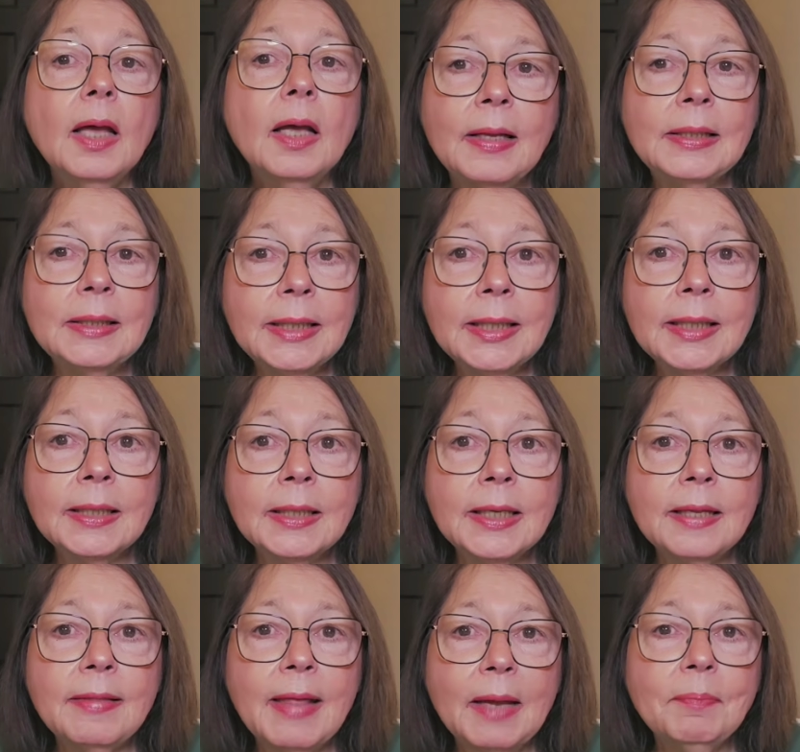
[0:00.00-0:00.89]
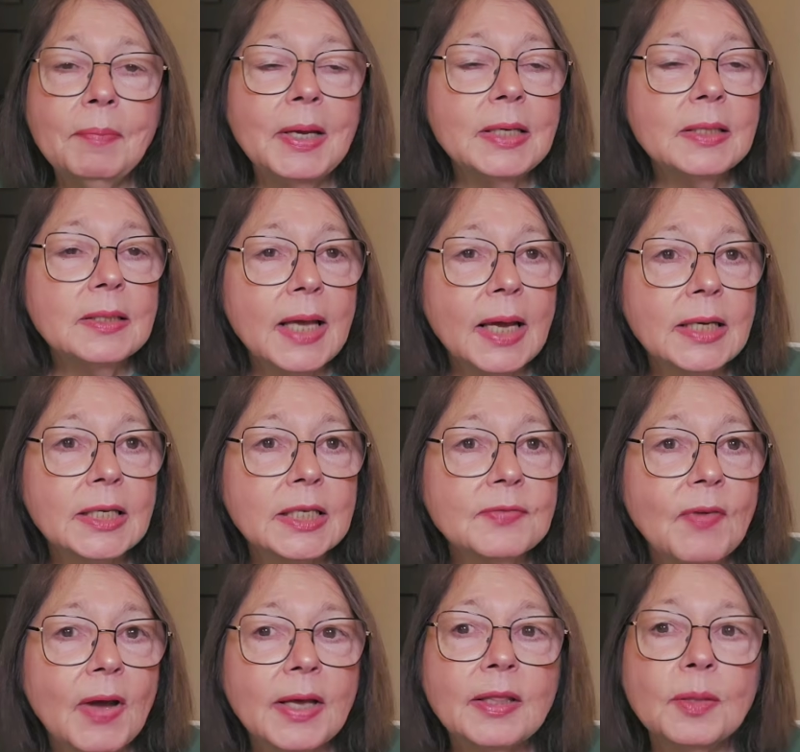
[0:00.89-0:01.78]
Legally, that may
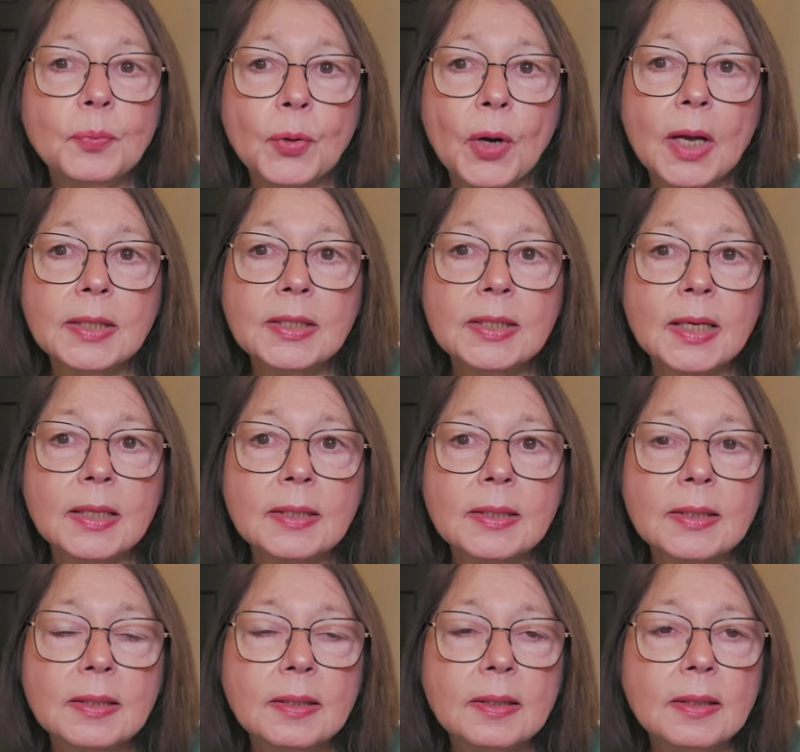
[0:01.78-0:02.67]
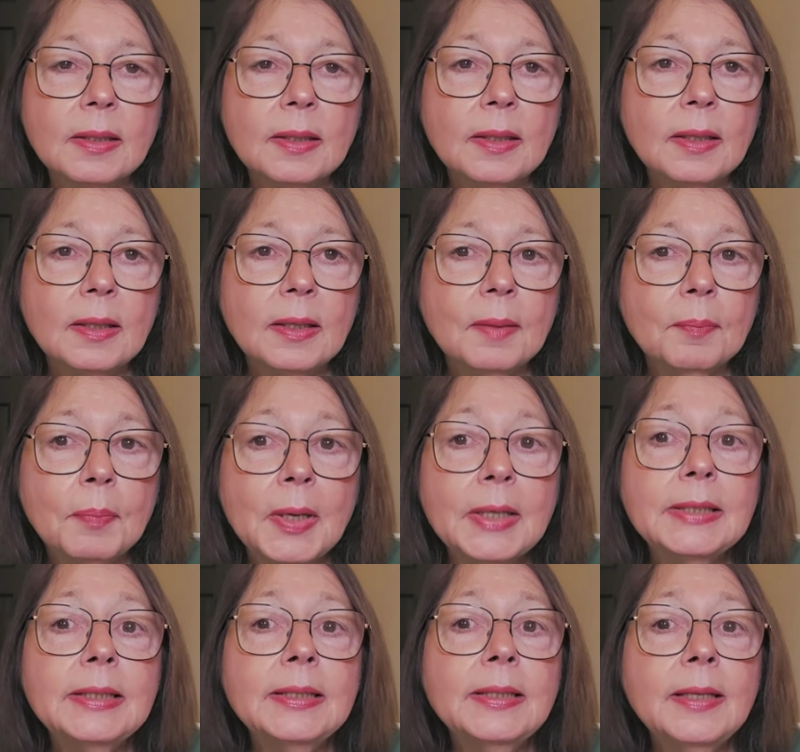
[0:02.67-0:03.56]
satisfy the process,
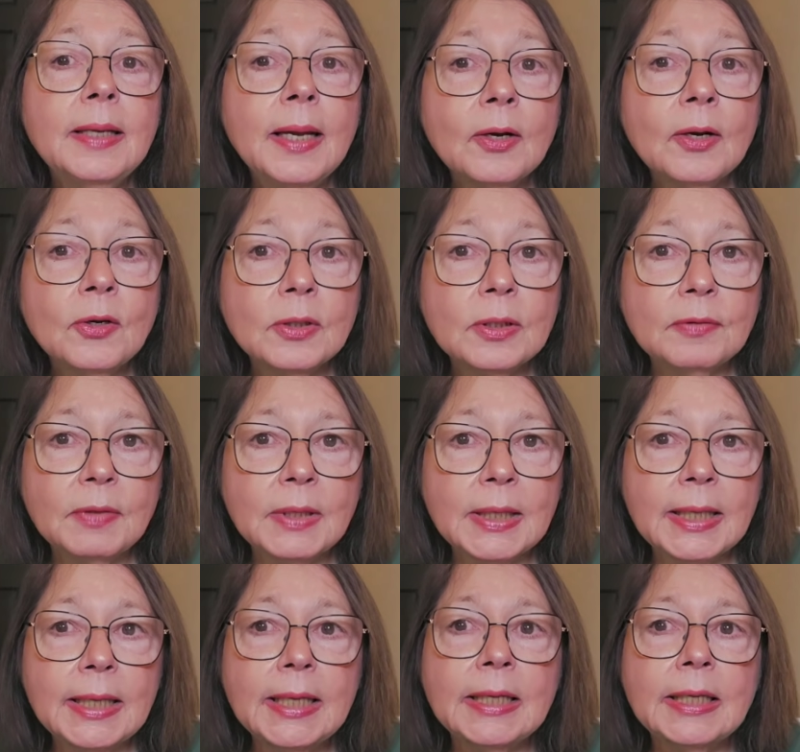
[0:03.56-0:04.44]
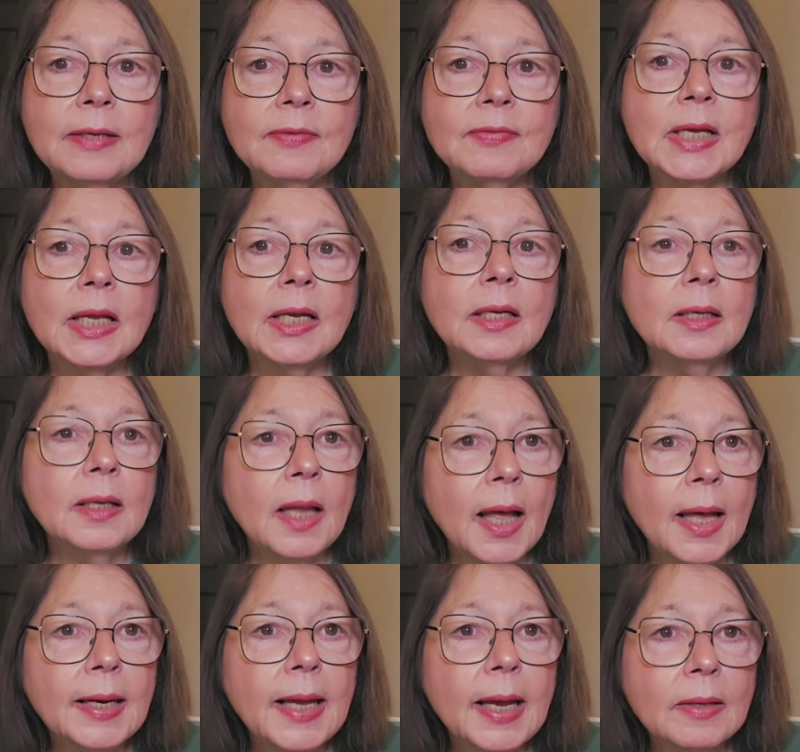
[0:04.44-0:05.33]
but narratively, it leaves a
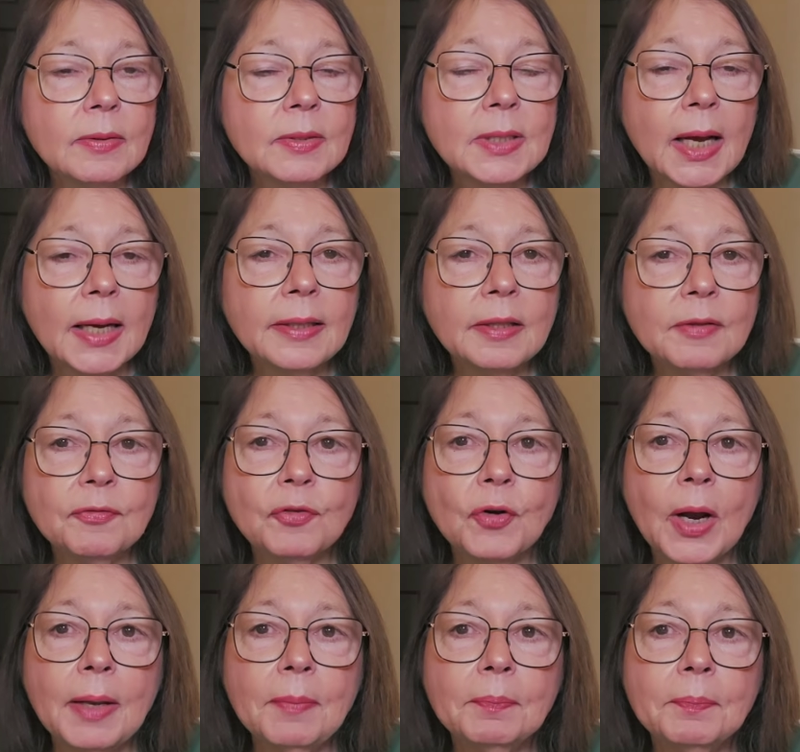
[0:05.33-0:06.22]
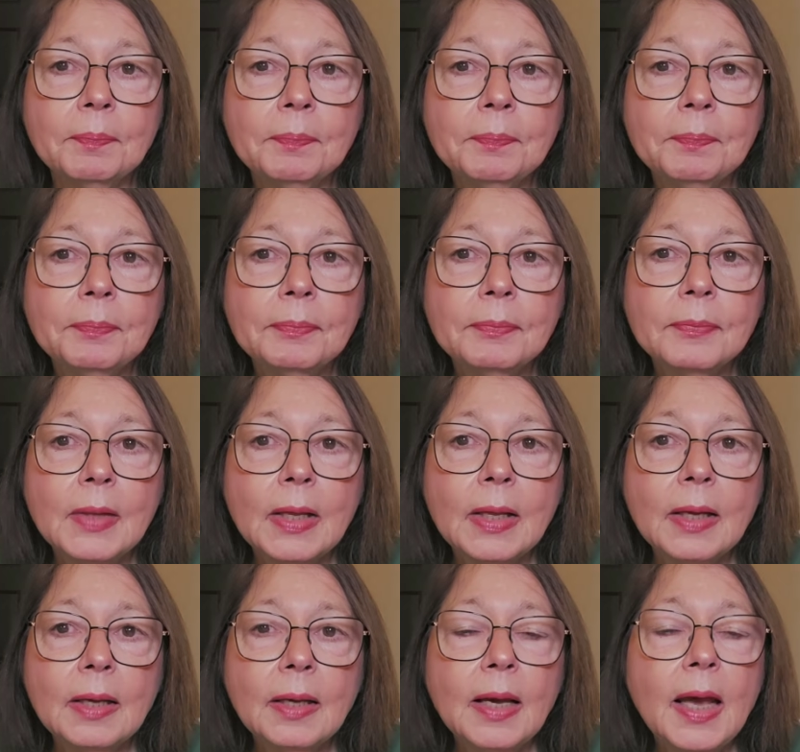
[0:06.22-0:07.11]
lot outside the frame.
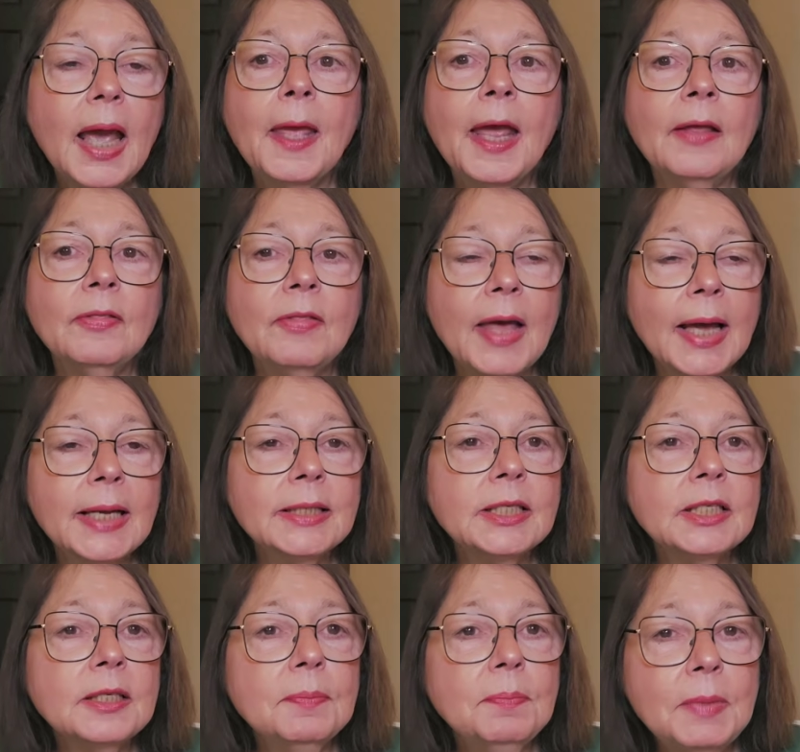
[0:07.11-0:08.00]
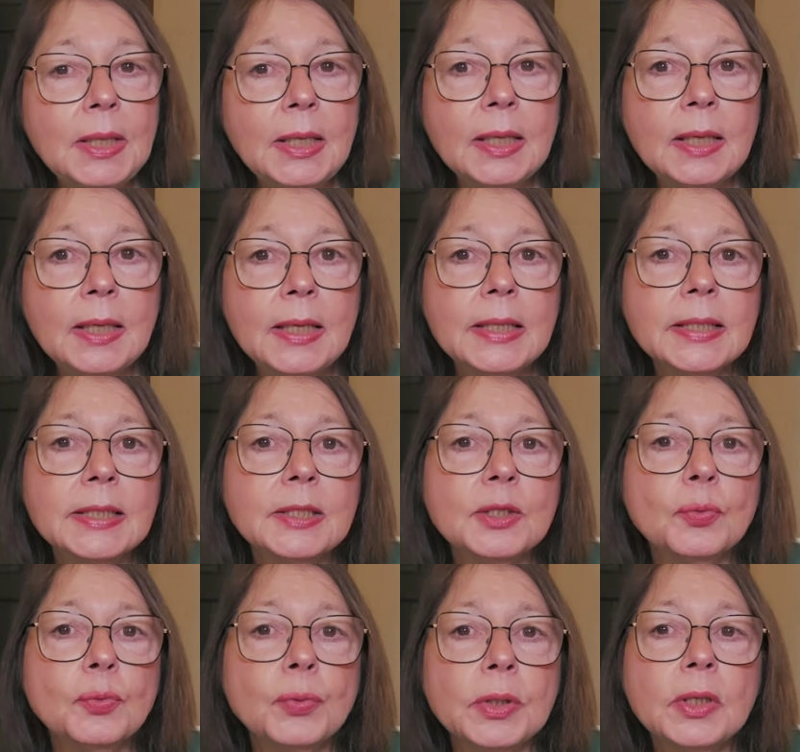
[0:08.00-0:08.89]
And that, to me, is
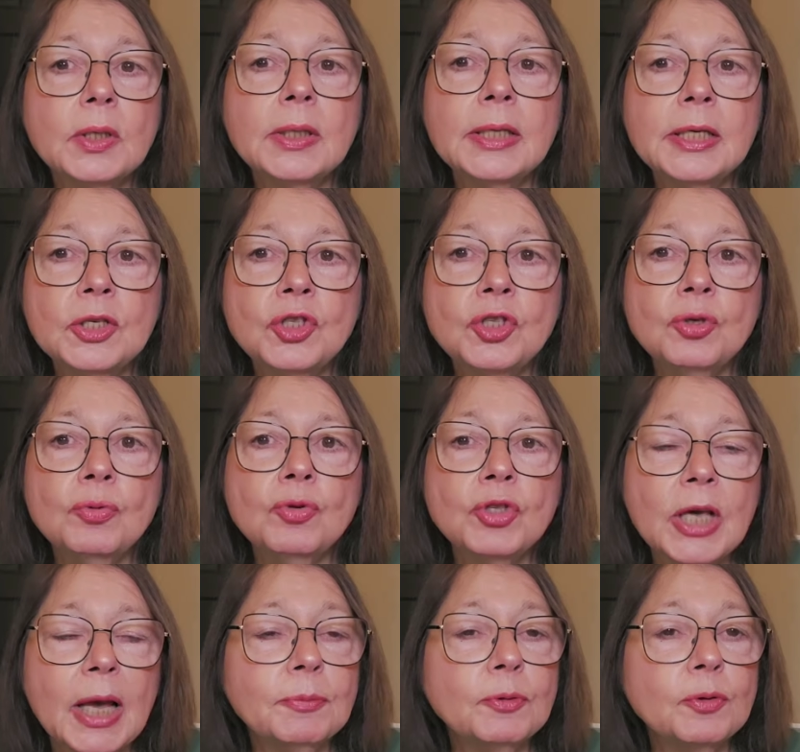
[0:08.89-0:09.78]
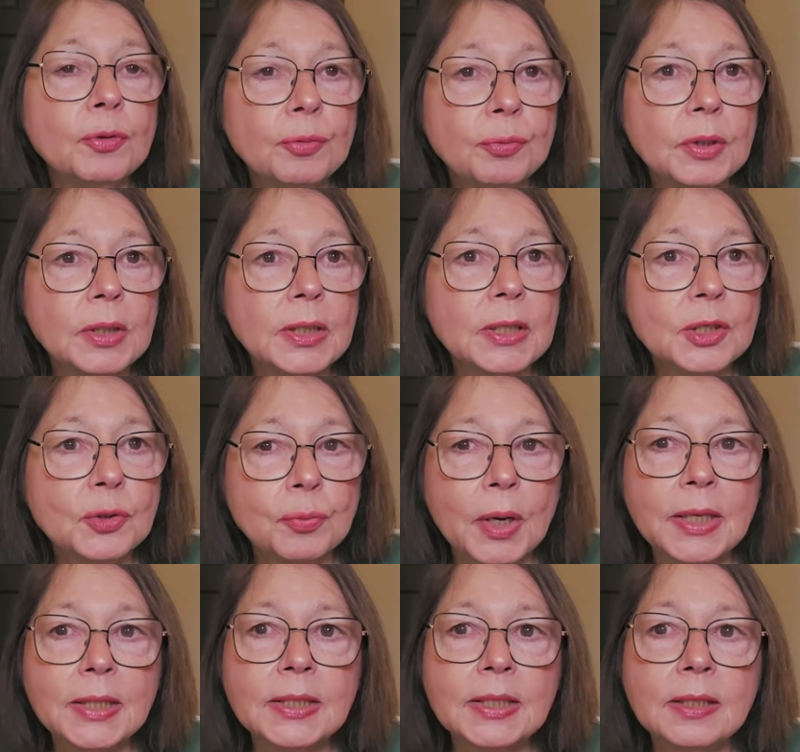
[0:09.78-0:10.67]
the real issue Chapter 3 is
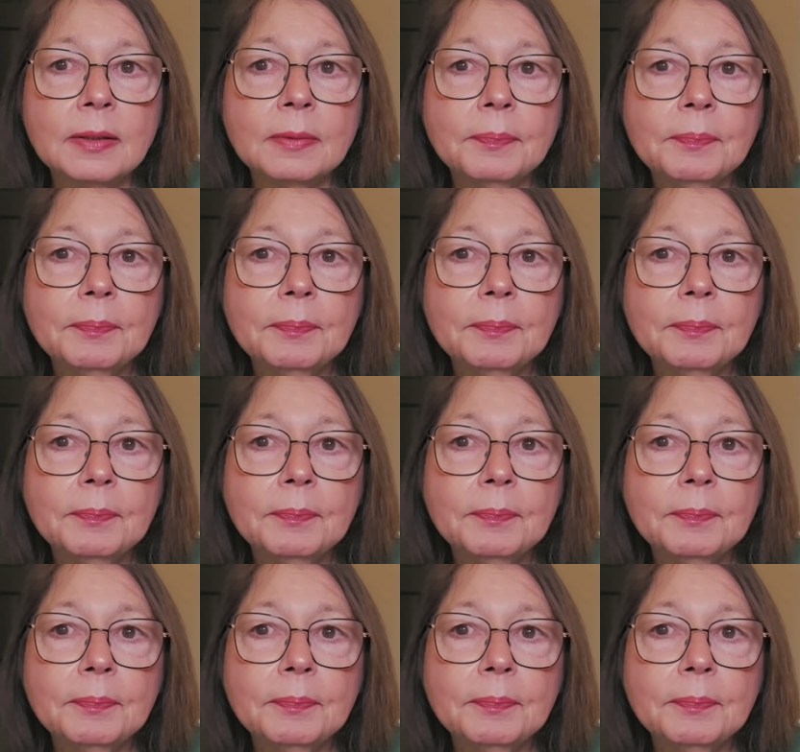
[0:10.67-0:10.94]
raising.